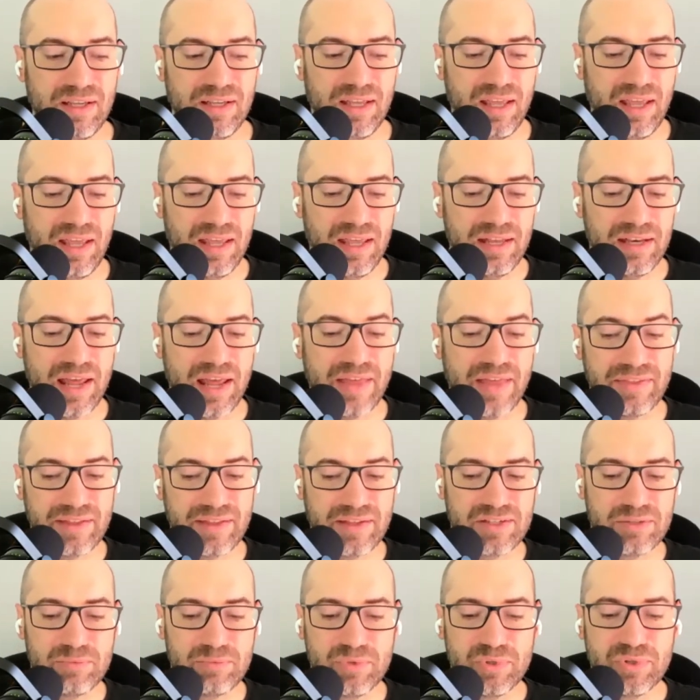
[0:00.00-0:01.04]
And I think
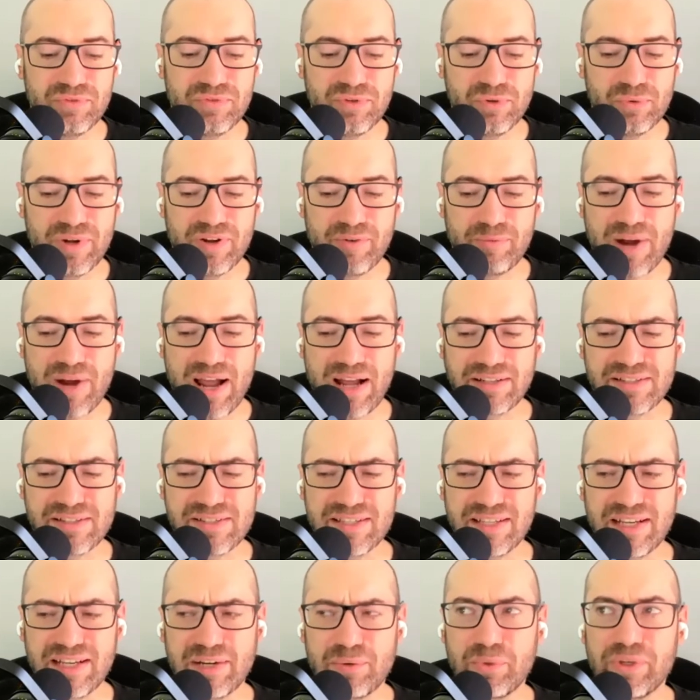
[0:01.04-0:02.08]
that's a beautiful way of
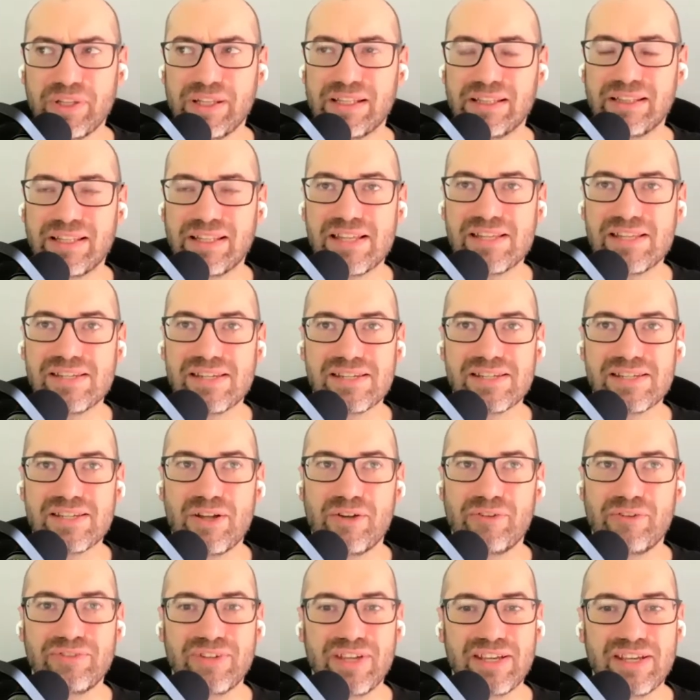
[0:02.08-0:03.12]
practicing. And it really lends
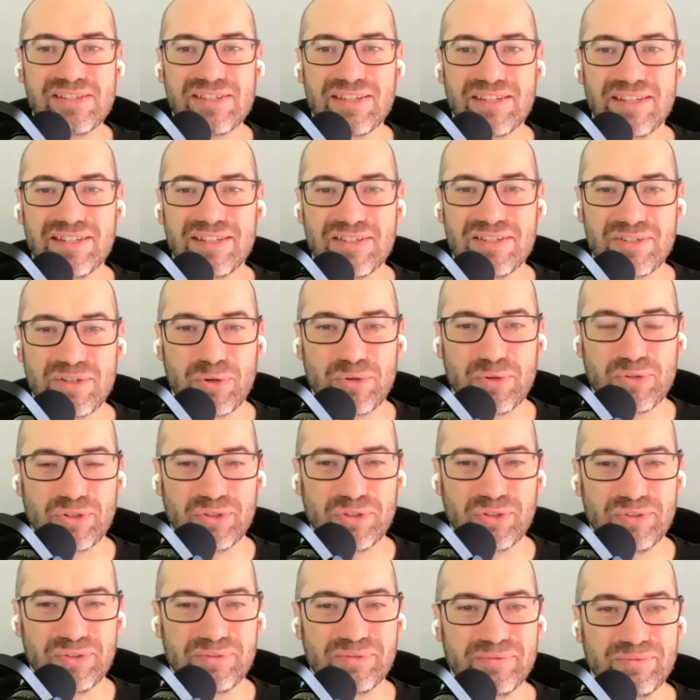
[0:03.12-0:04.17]
itself nicely to
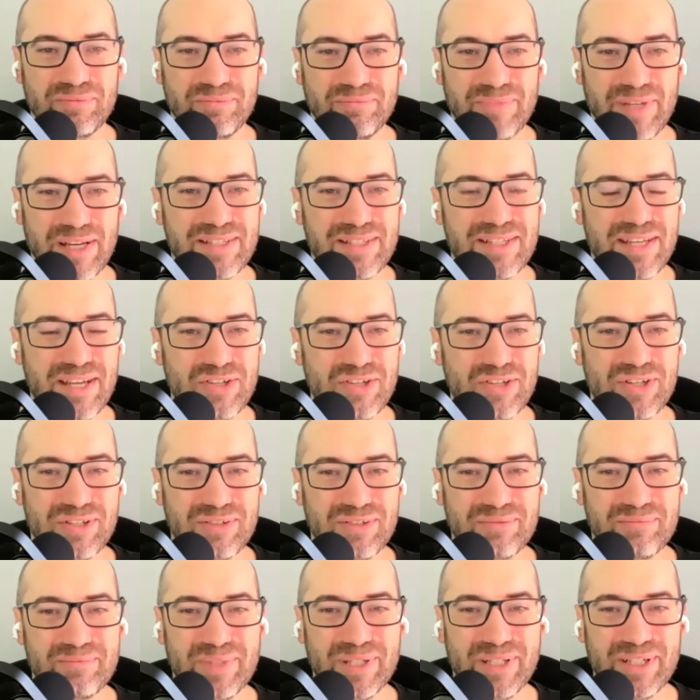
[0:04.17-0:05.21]
social
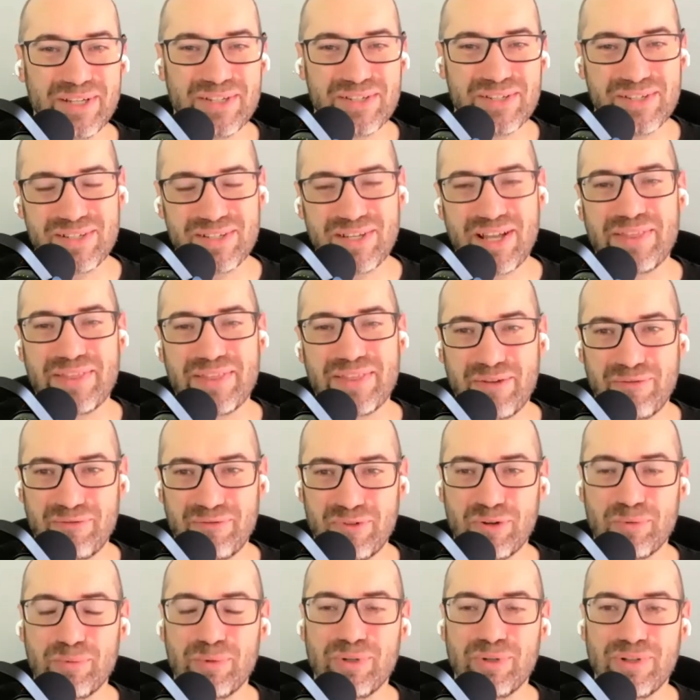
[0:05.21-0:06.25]
meditation because it's got that
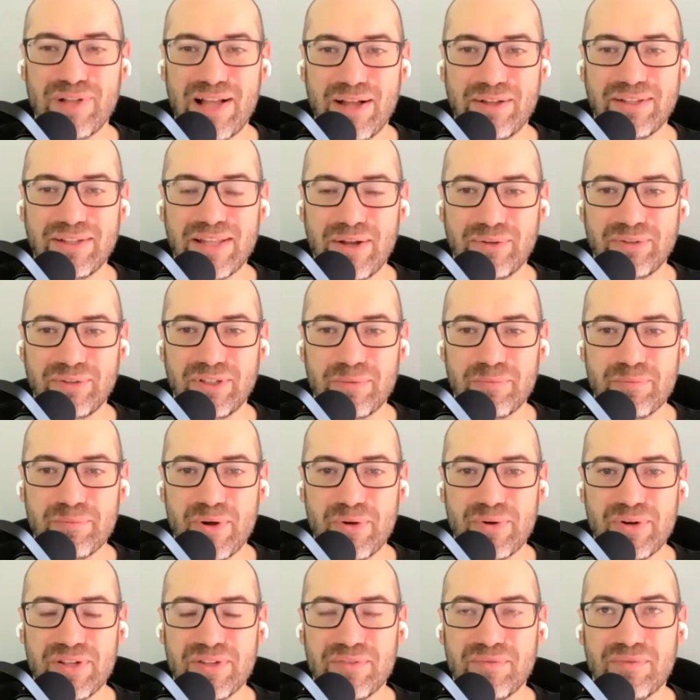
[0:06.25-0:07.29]
verbal out loud
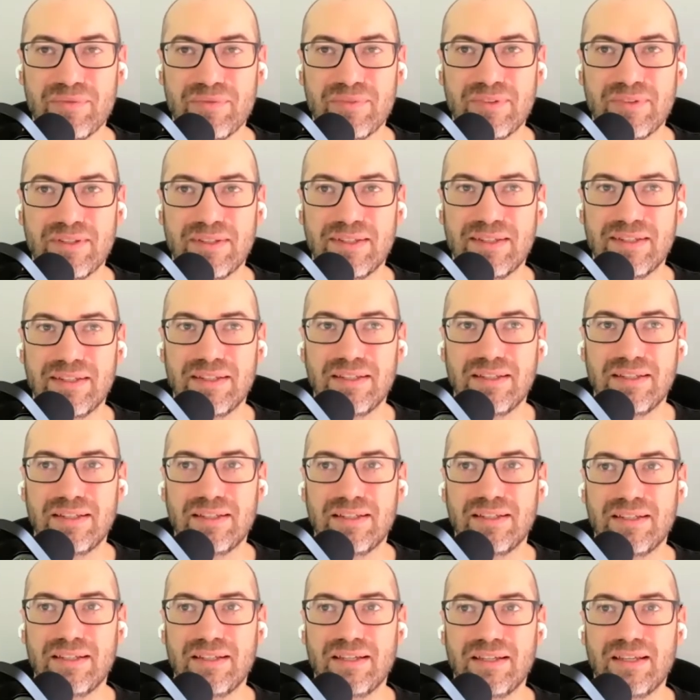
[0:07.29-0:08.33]
component.
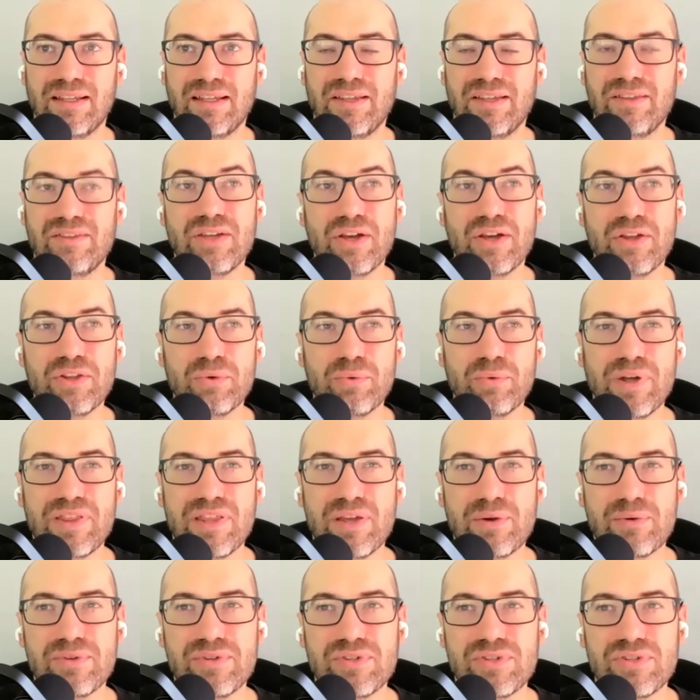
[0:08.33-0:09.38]
The other way
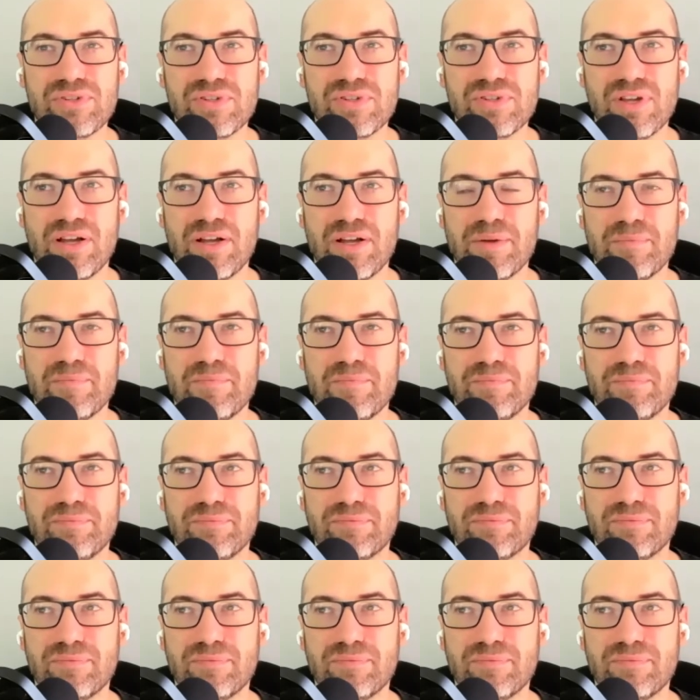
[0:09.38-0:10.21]
that was um,